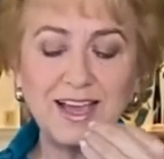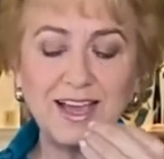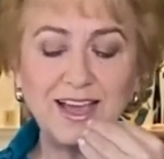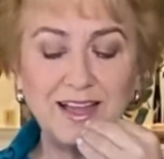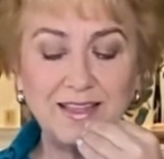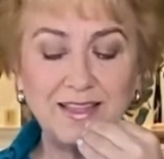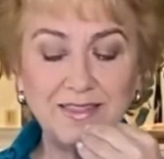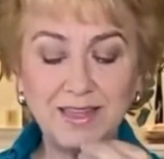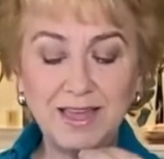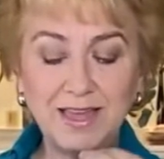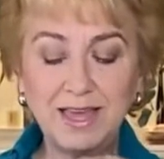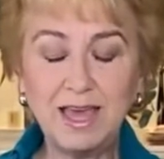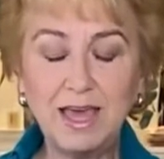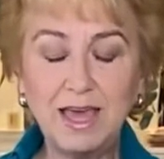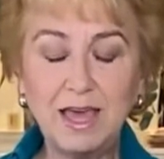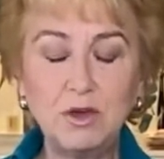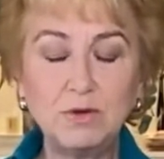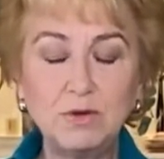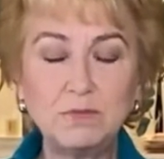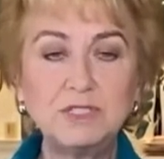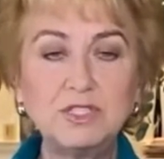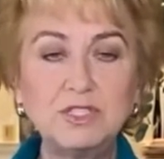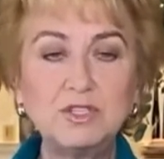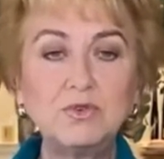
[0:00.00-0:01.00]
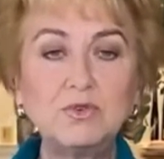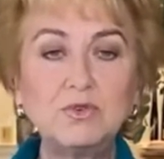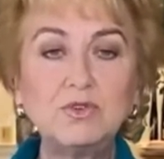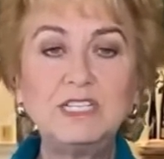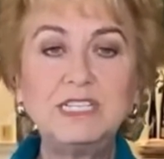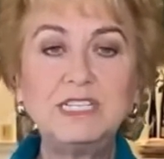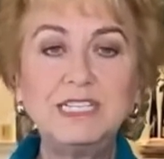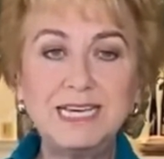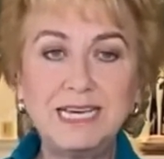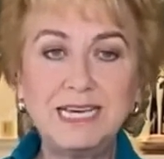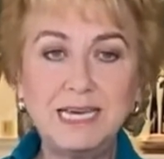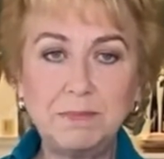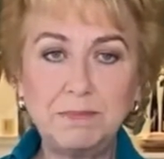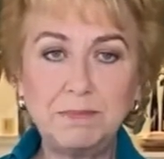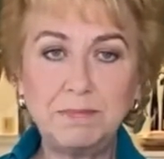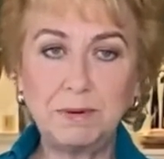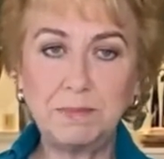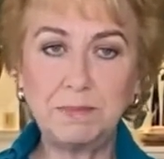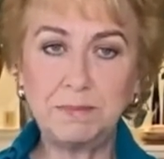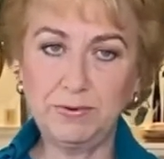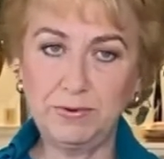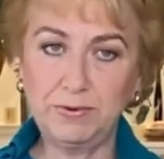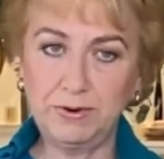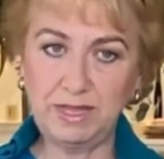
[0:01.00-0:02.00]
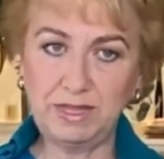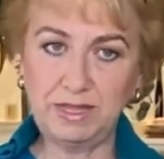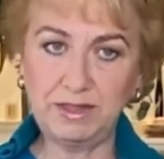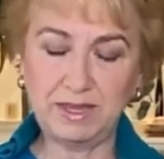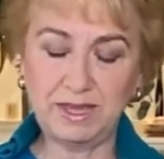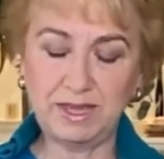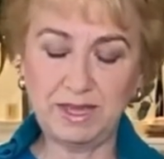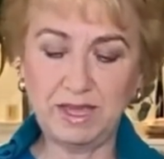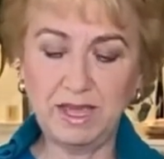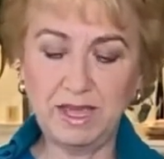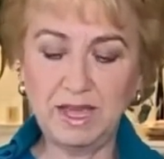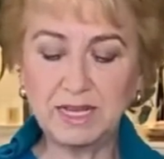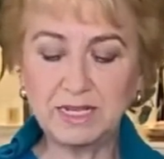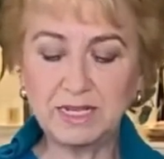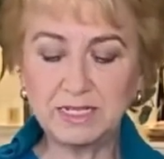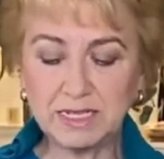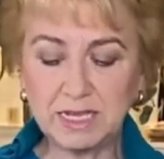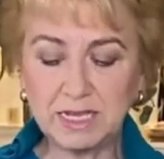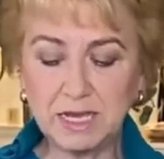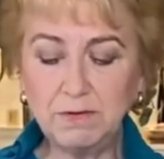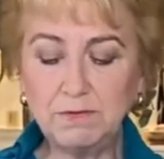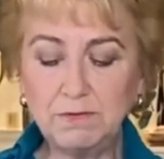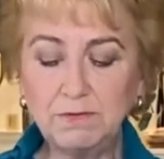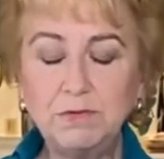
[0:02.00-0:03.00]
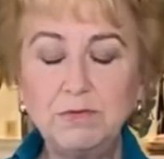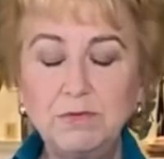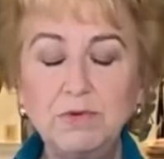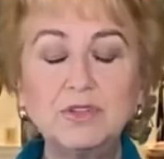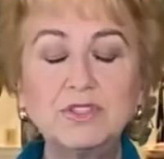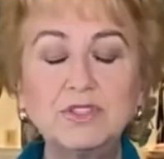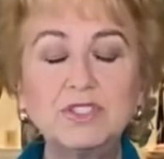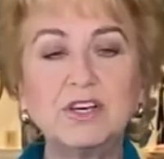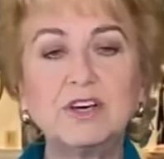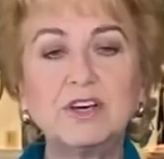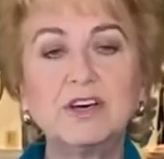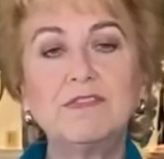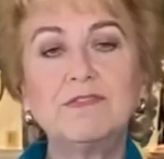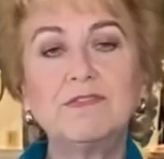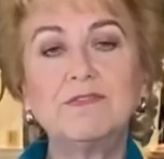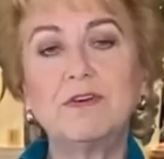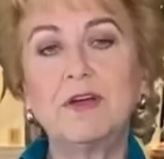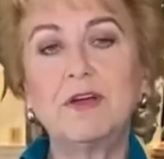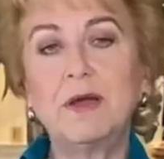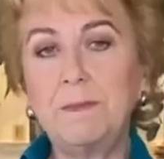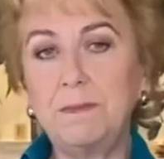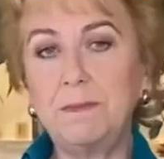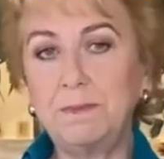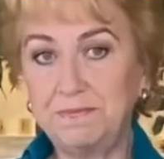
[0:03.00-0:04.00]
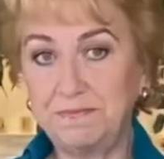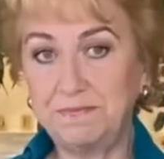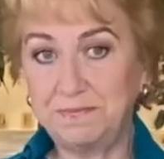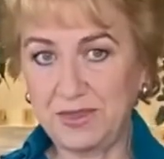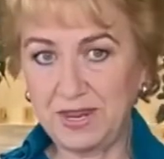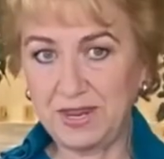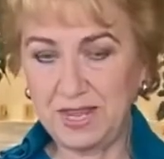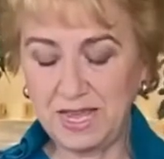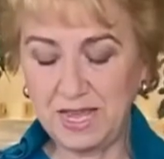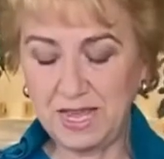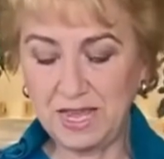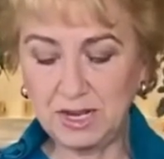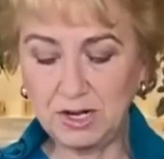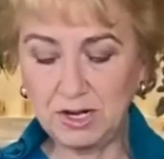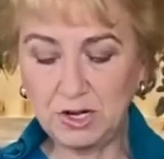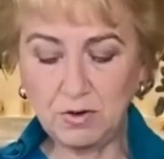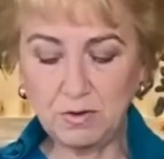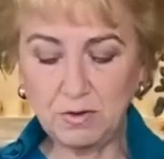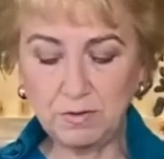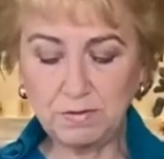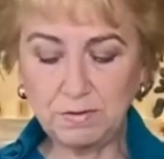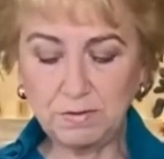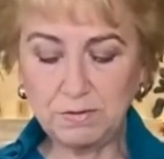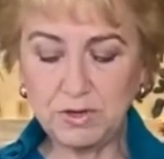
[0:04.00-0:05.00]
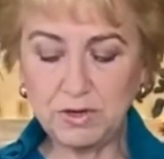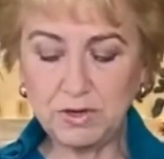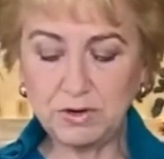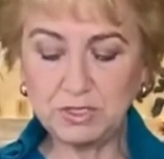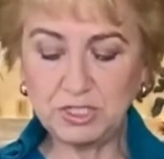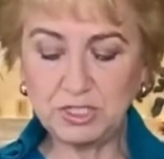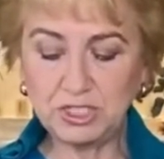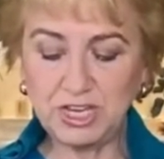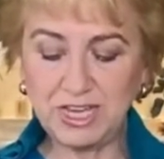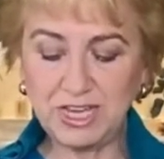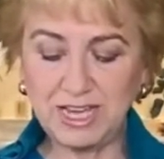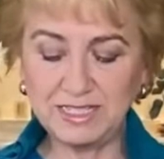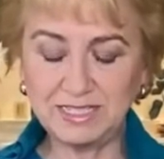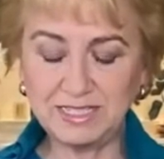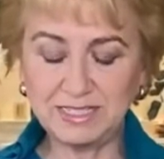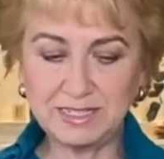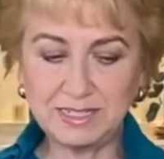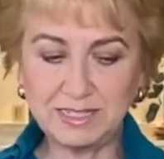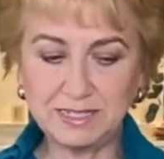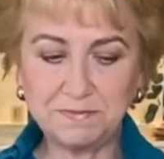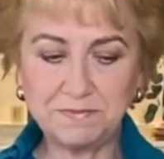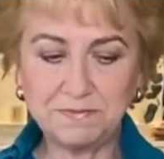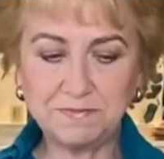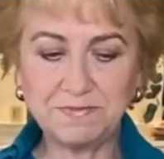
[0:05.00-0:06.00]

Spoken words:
And that helps your deep breathing to come from your diaphragm and not from your chest.